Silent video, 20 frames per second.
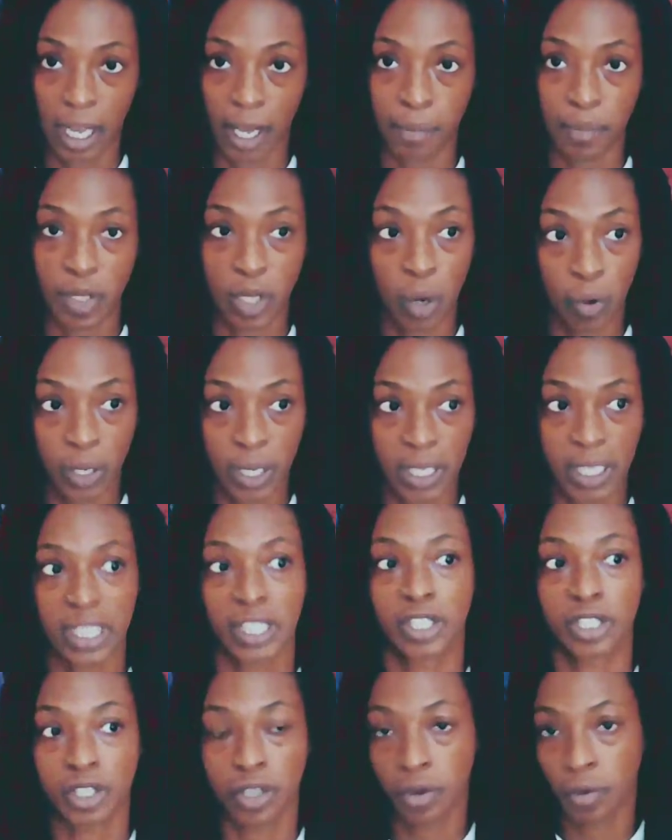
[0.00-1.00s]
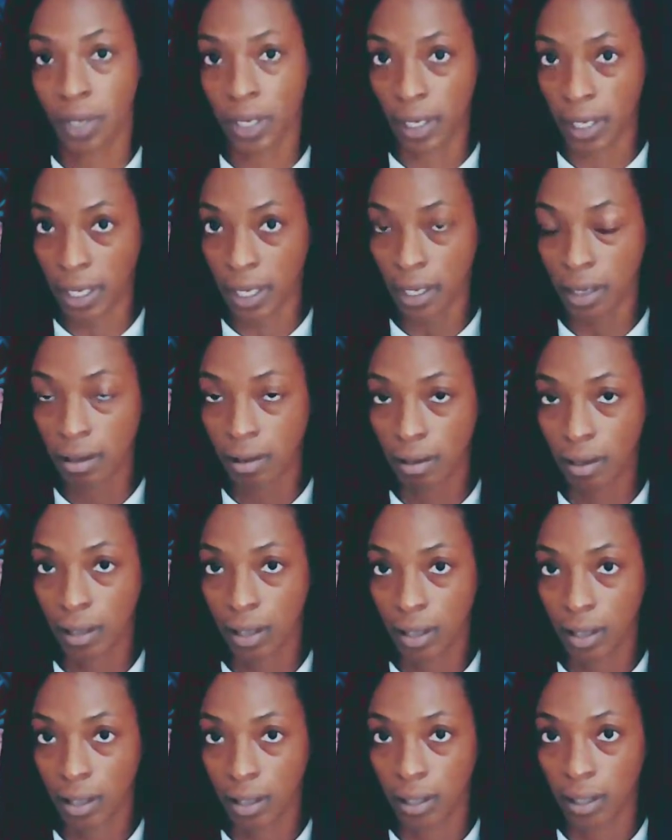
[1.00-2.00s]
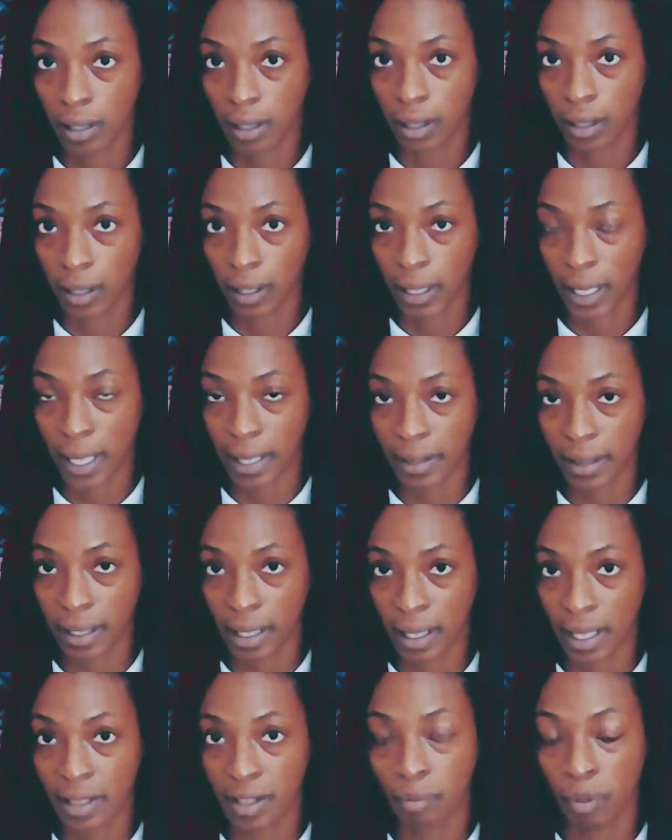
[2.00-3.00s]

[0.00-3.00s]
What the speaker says: Yoga is unity in the